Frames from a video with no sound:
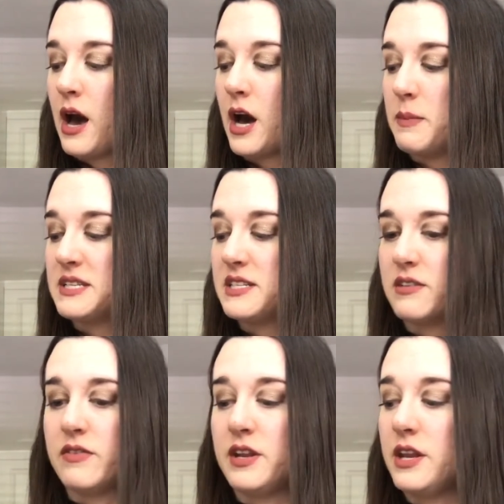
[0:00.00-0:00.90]
It's
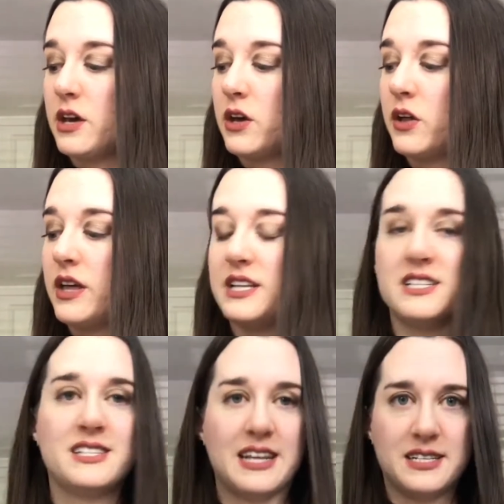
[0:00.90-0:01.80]
the Vanille
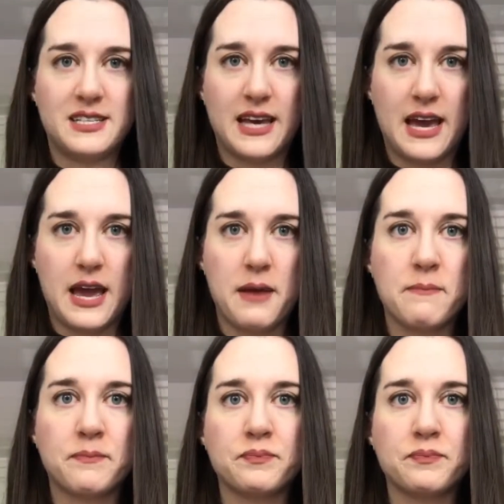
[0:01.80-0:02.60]
Insensee.